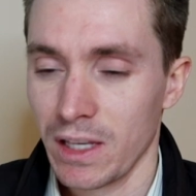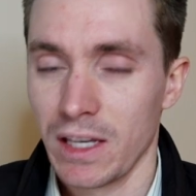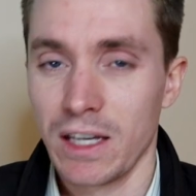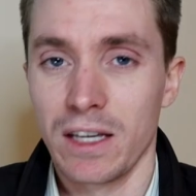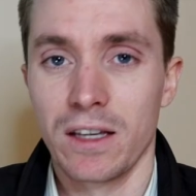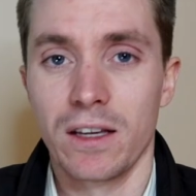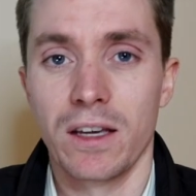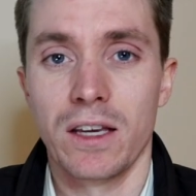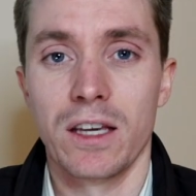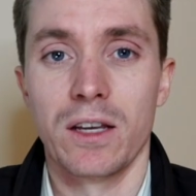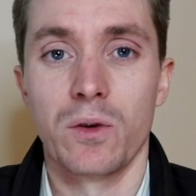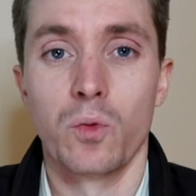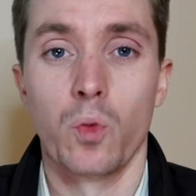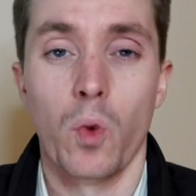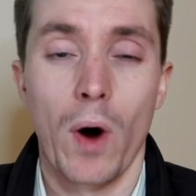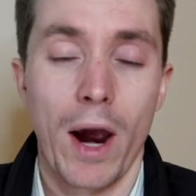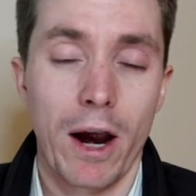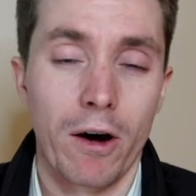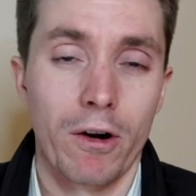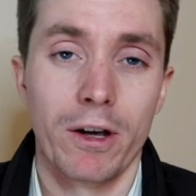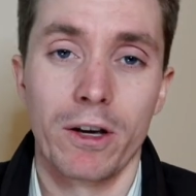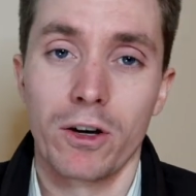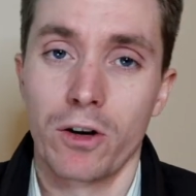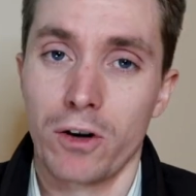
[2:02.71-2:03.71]
in in
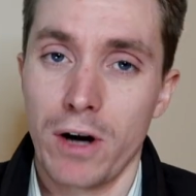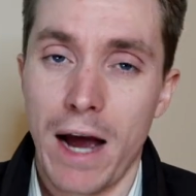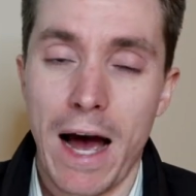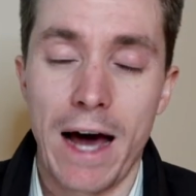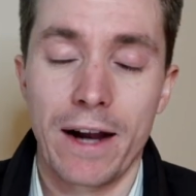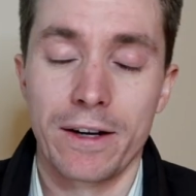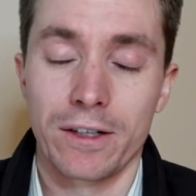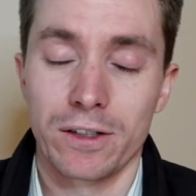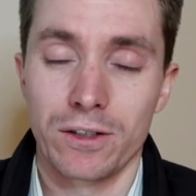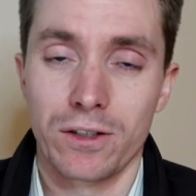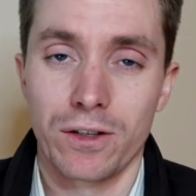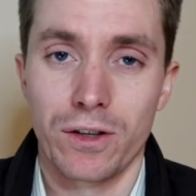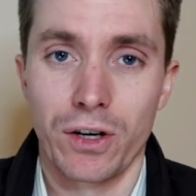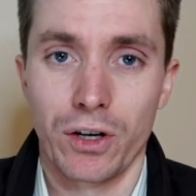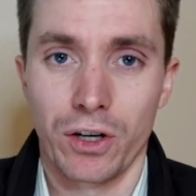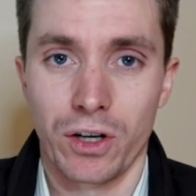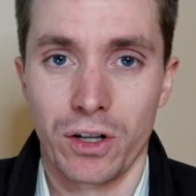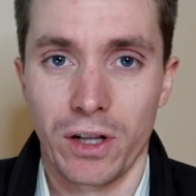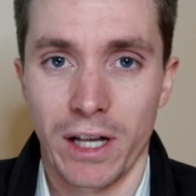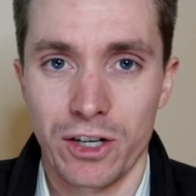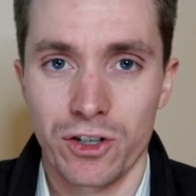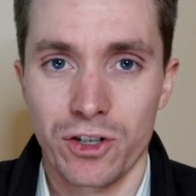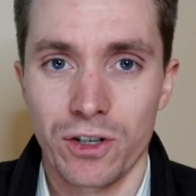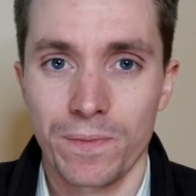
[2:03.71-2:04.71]
wearing or adding to their
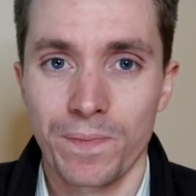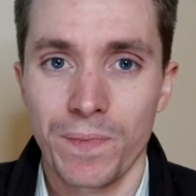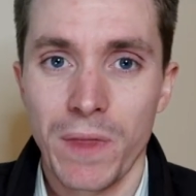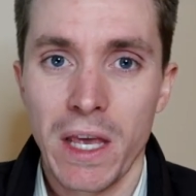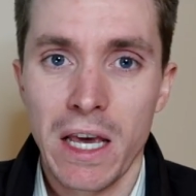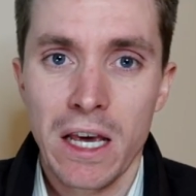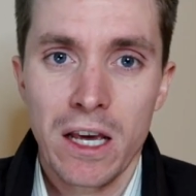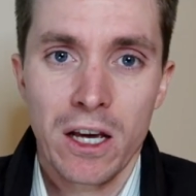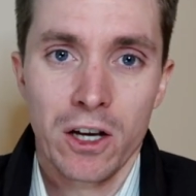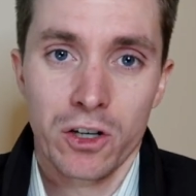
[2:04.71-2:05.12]
collection.